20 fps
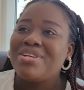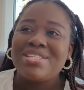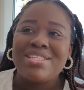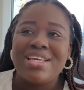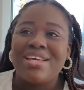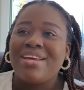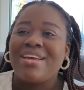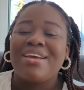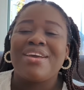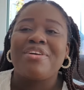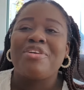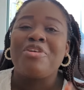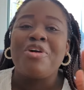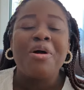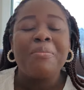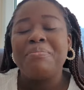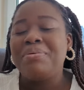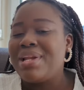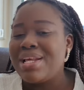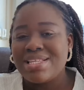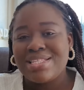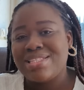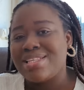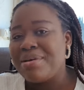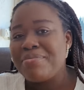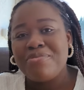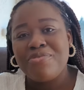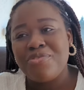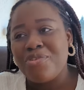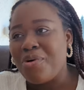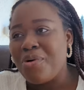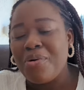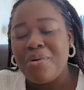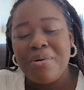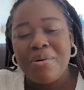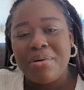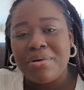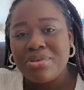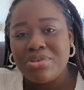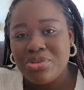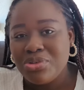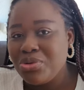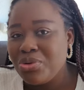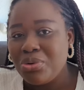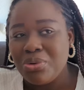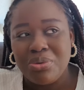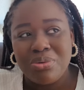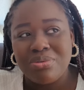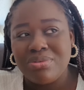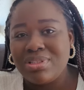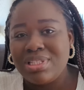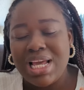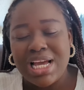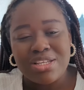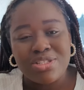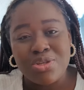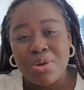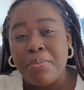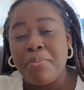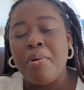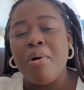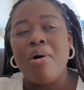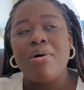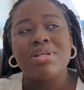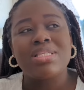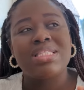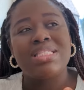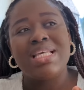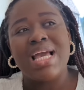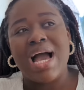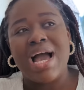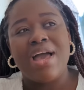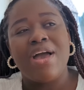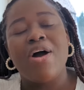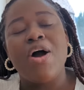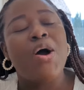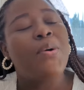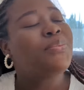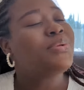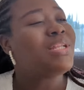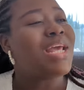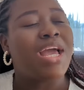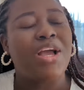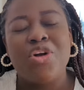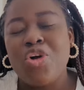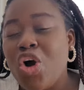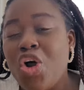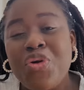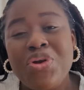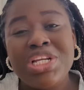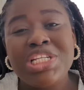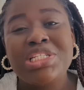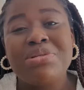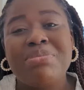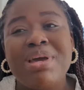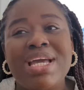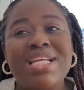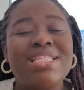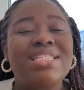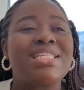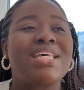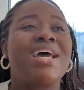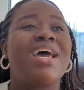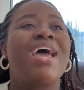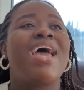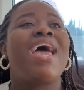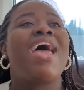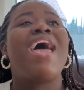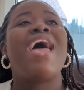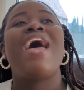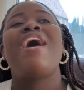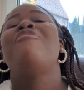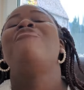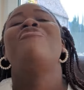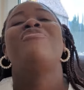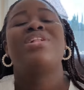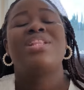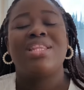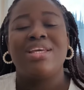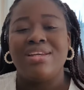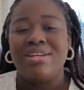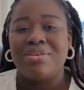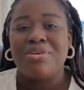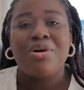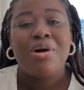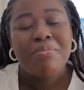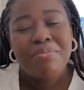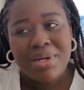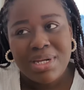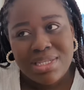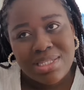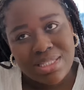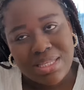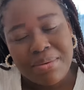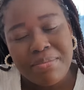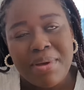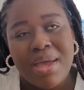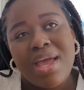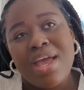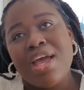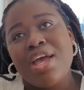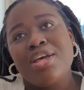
say God bless them for, their support, their help, their encouragement, everything. God bless them.